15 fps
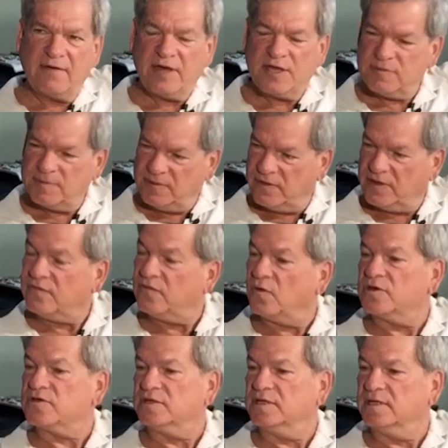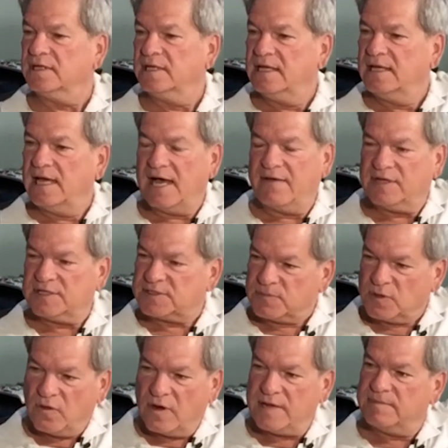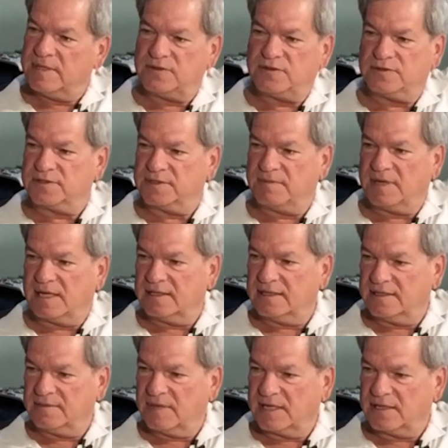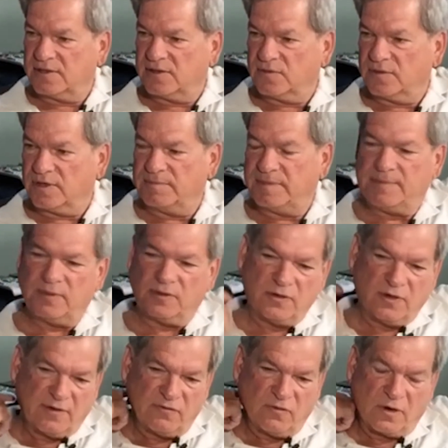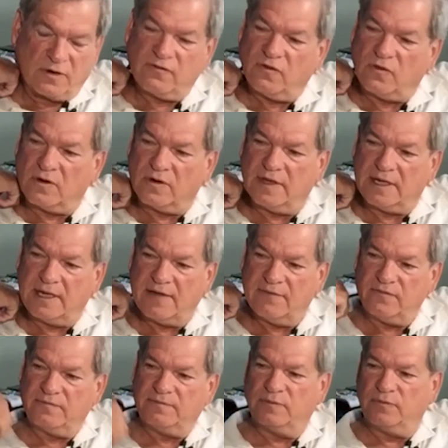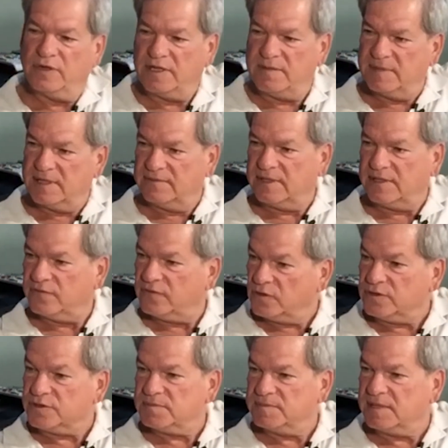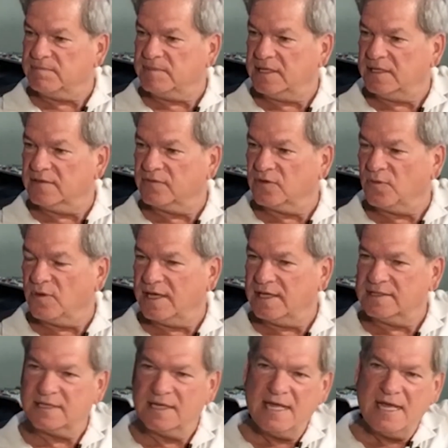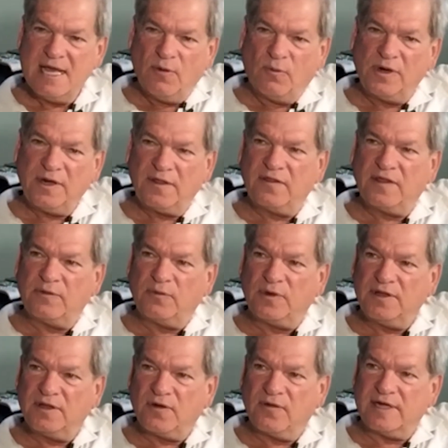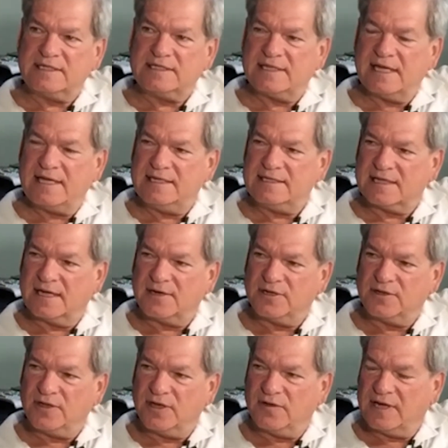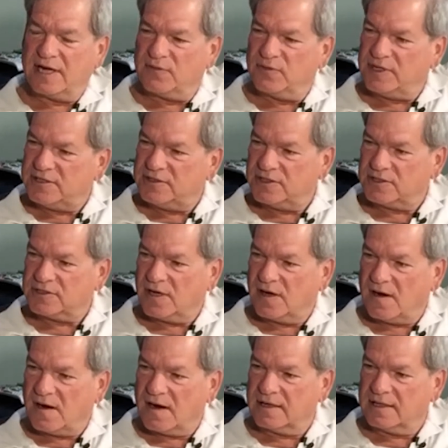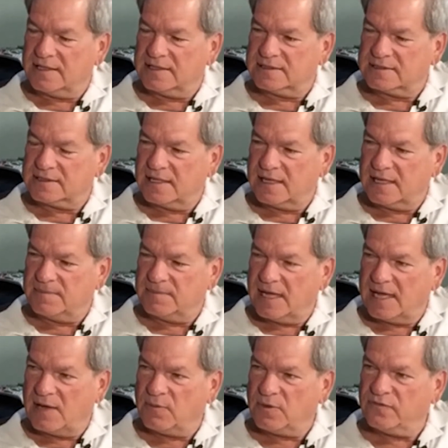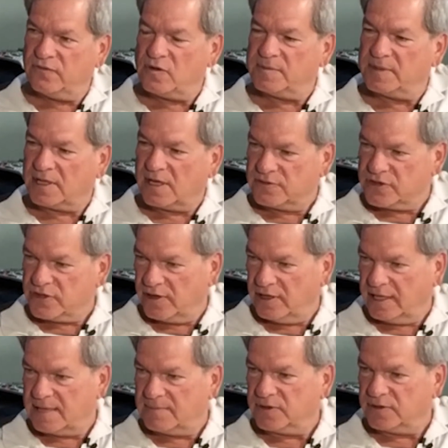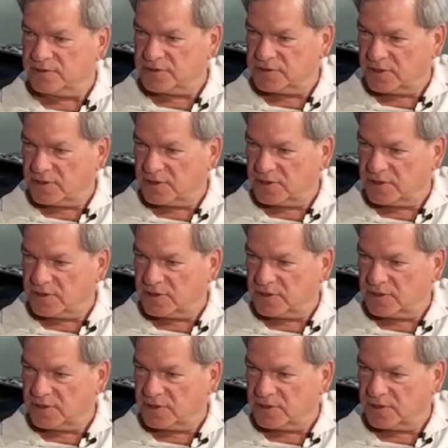I've actually been very fortunate. I've had some great mentors in my career, people who I've worked for that have really influenced me in many different ways. One of the great sayings I heard, though, that I really took to heart is, I worked for a woman called Jerry Leyburn, who